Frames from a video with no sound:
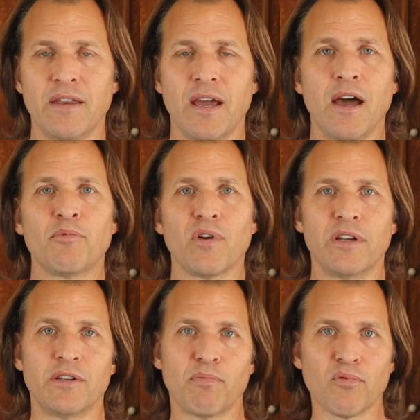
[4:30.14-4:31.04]
then I
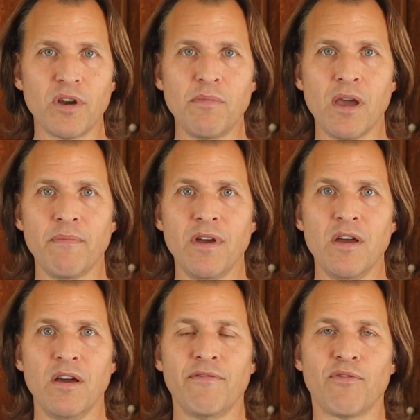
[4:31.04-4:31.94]
upgraded to premium
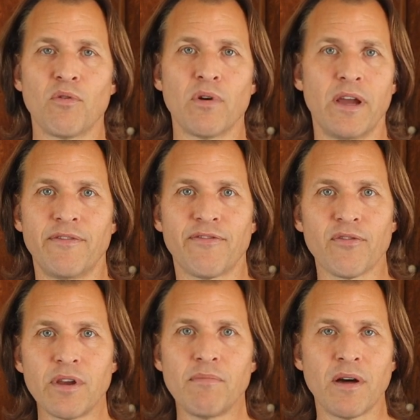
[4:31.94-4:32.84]
for a
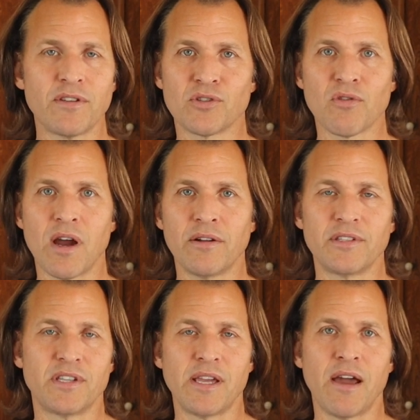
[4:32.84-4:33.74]
free month's trial
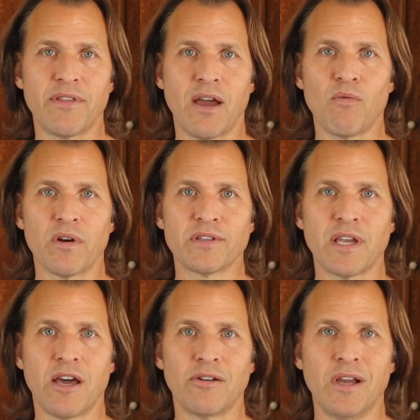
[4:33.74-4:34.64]
to see how that works
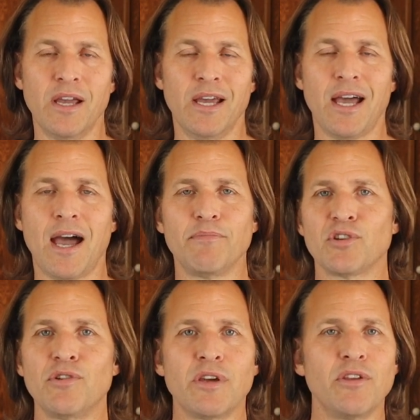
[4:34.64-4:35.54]
out. I'm
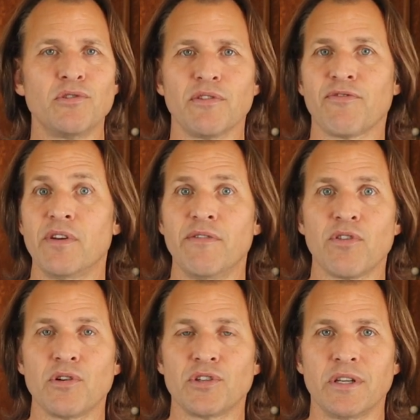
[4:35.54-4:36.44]
sure you can use the free
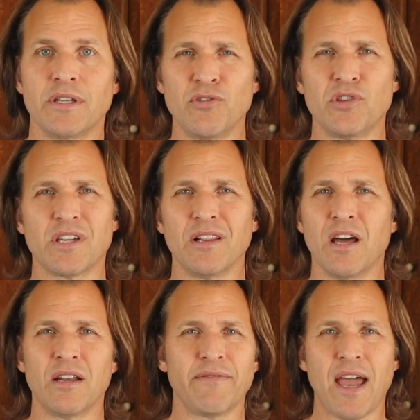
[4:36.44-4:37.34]
version. You just get a
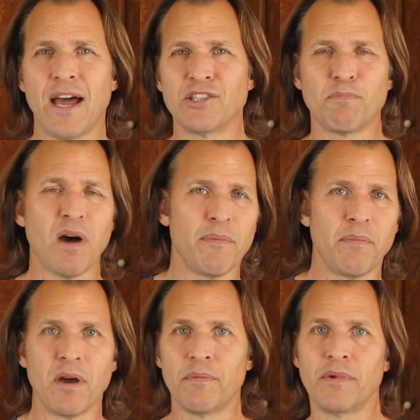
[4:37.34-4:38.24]
lot of ads
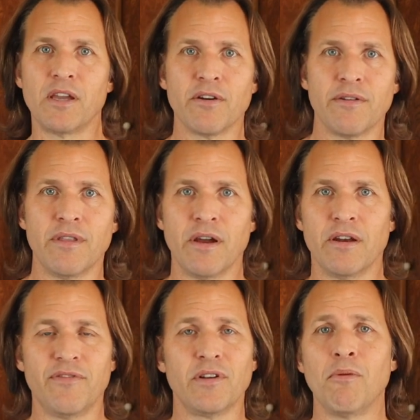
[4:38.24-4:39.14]
popping up here and there,
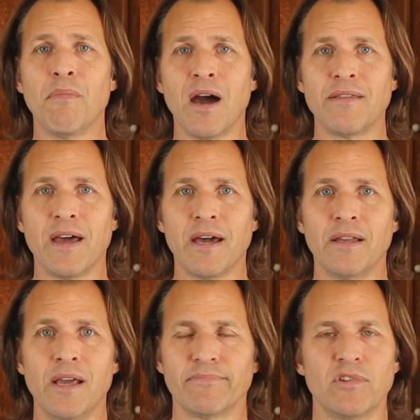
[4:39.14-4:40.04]
and if you don't mind
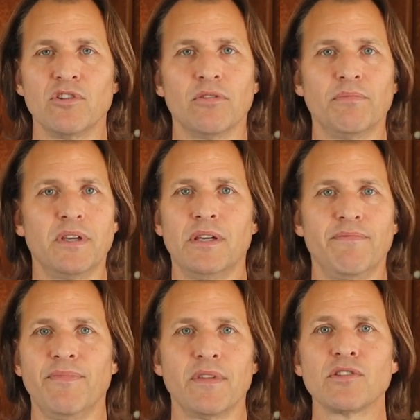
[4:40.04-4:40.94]
that, you'll
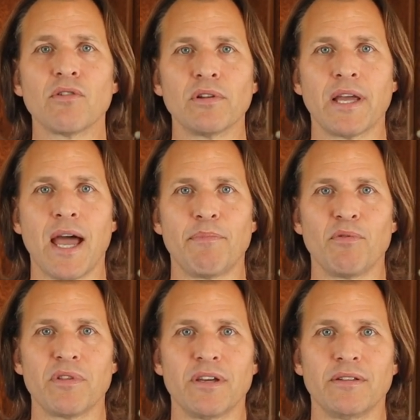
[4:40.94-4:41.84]
be totally happy
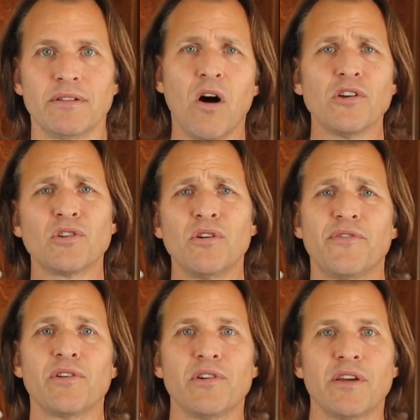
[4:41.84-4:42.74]
with it. Also,
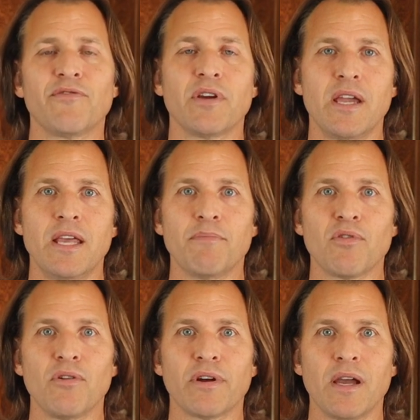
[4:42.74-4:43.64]
if you're looking for eating
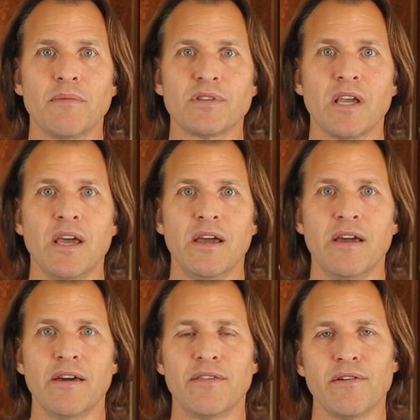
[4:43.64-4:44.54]
programs,
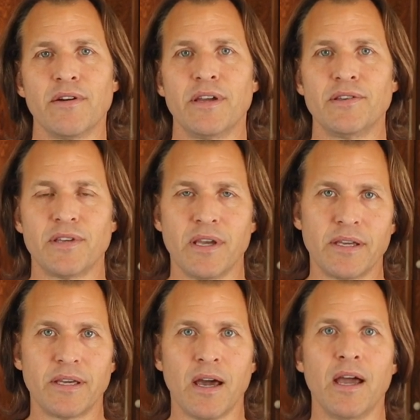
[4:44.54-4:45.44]
there is a
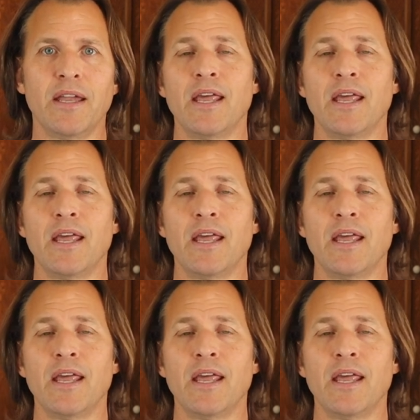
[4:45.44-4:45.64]
guy